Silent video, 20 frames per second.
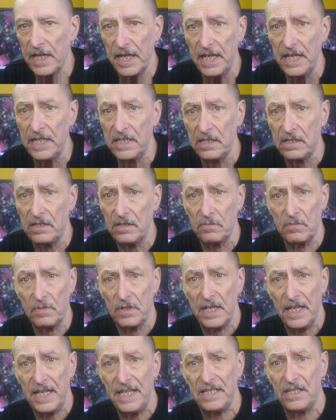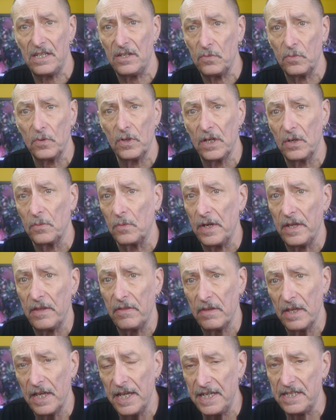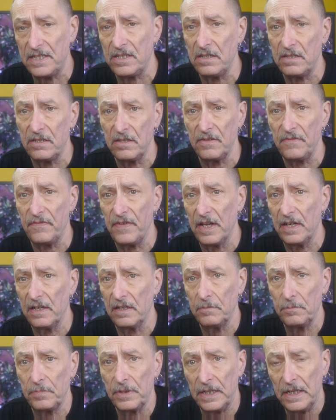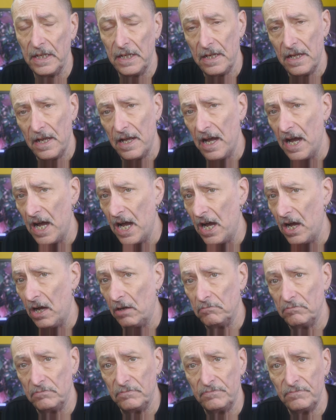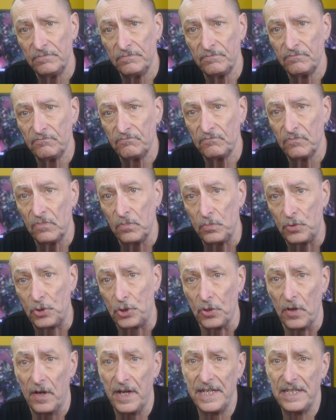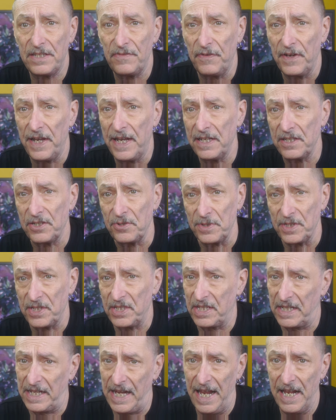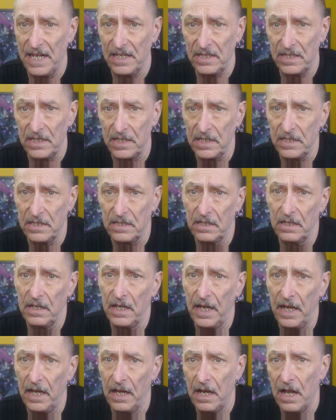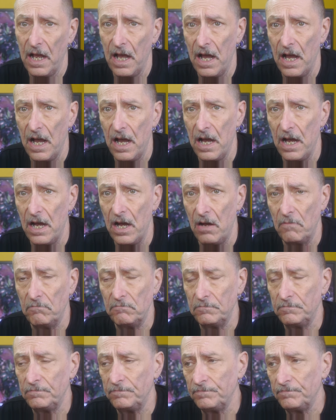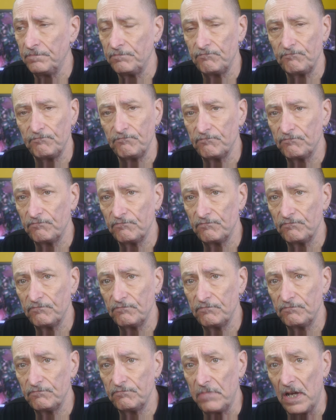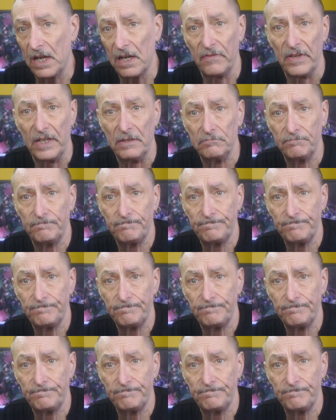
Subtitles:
Easy to work with, easy to develop, dry as flat so it scans easily. I love it.